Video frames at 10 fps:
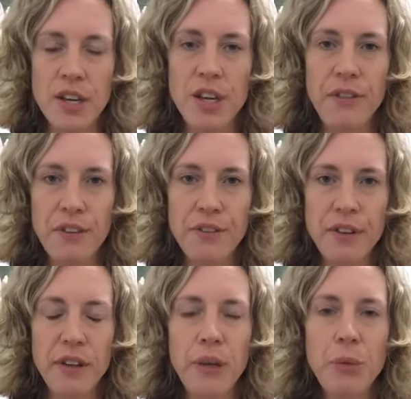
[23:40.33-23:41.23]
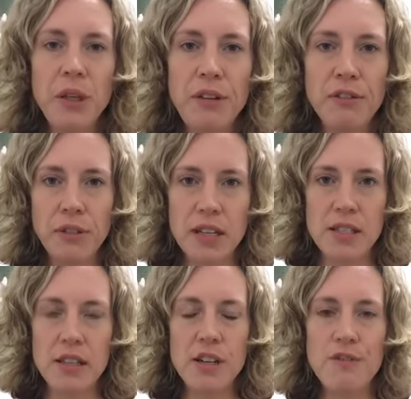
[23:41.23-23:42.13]
If you're feeling really
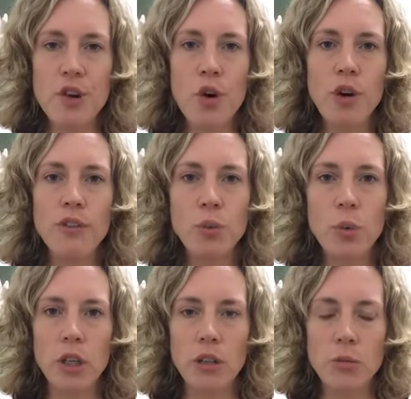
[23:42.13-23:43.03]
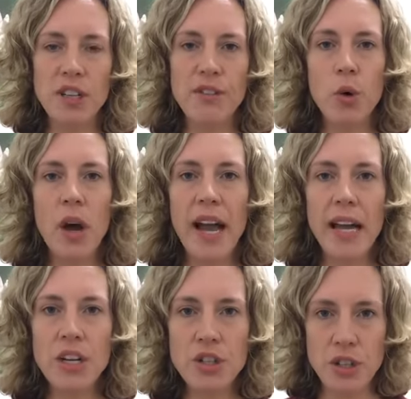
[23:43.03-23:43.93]
flustered, if you're overwhelmed, if you're
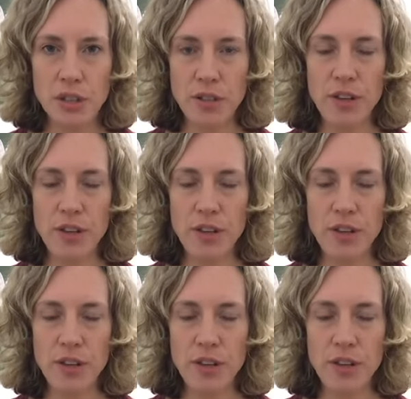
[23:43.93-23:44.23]
anxious,